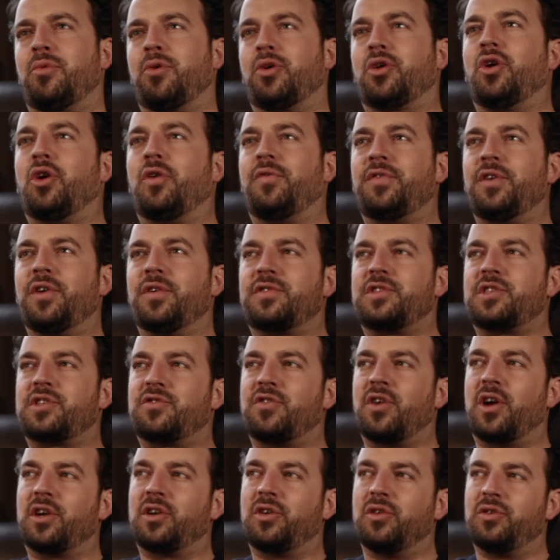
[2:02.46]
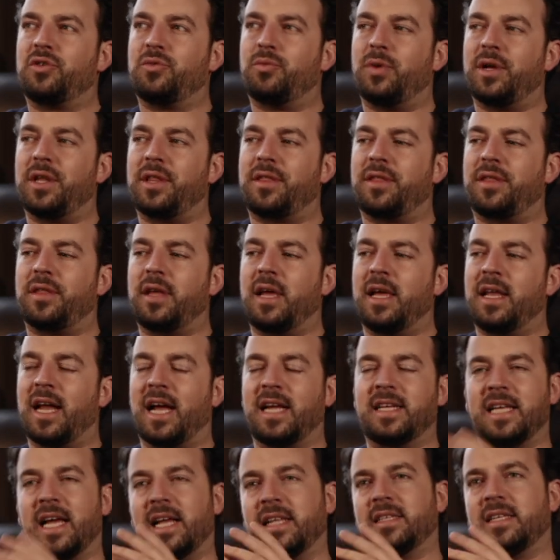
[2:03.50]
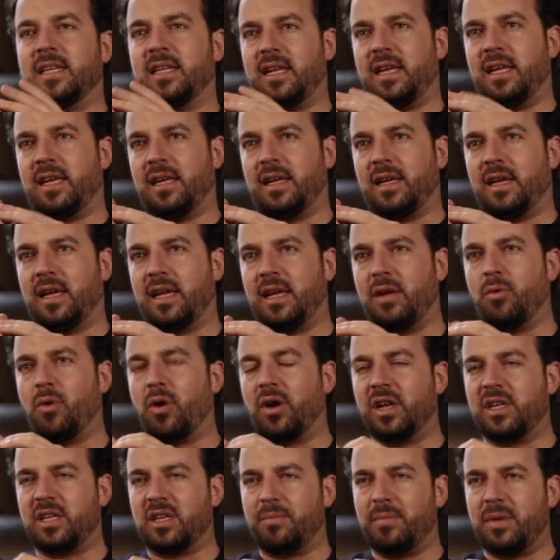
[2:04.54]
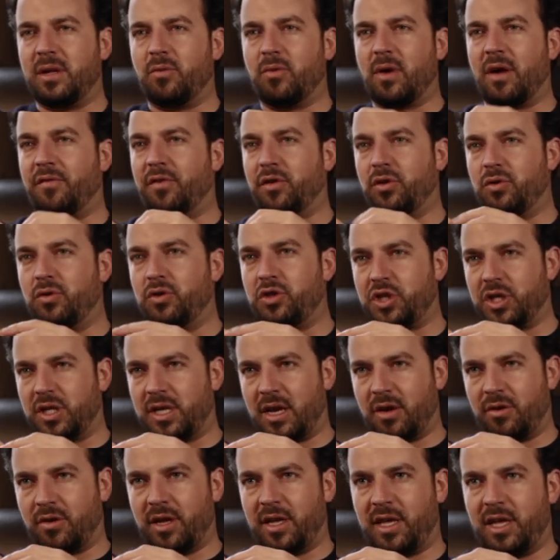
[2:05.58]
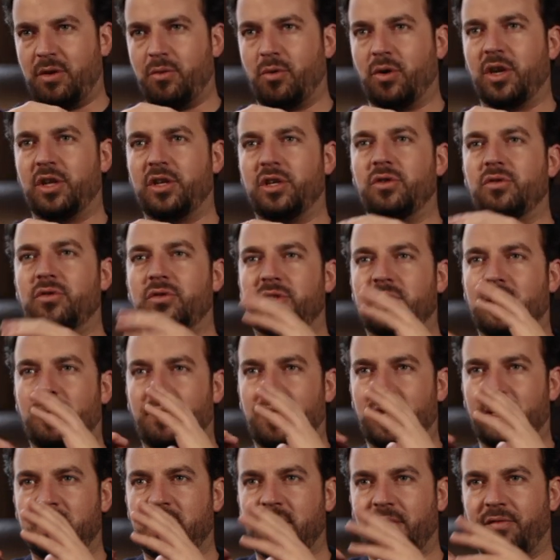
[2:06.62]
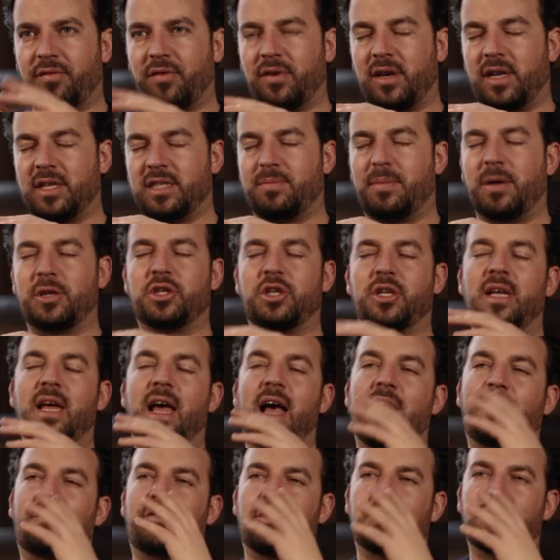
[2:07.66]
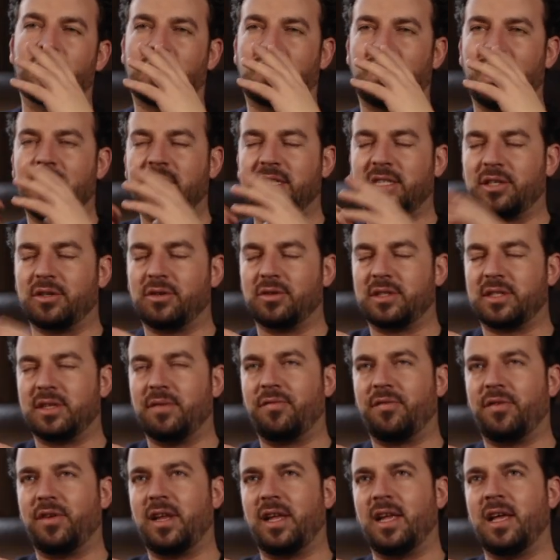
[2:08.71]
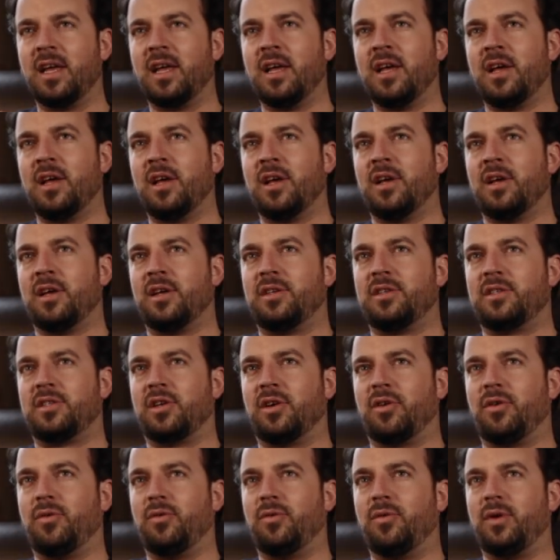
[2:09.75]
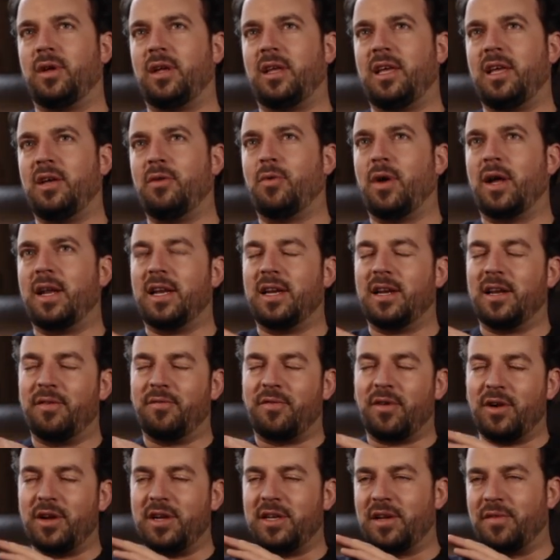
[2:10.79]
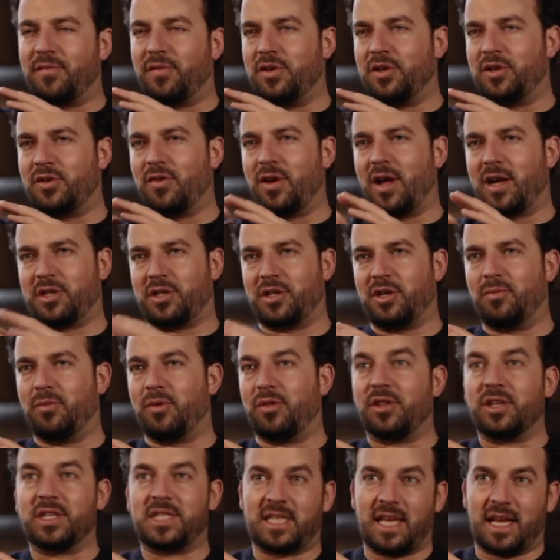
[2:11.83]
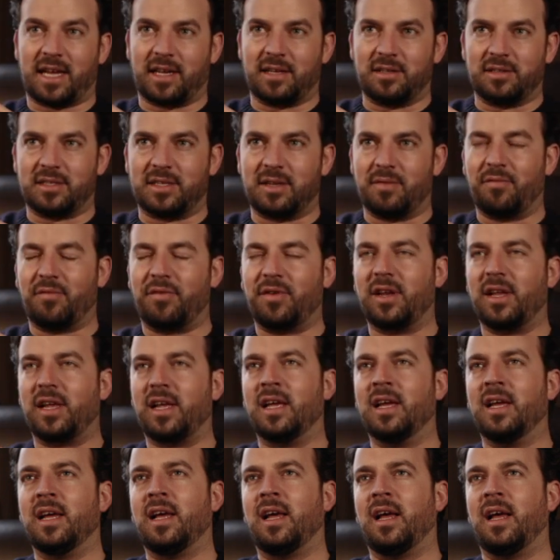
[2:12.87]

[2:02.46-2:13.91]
Prokofiev struggled with an identity. He wanted to be revolutionary, he wanted to do something different, especially after the Classical Symphony. So he went in a very different direction with the Second Symphony.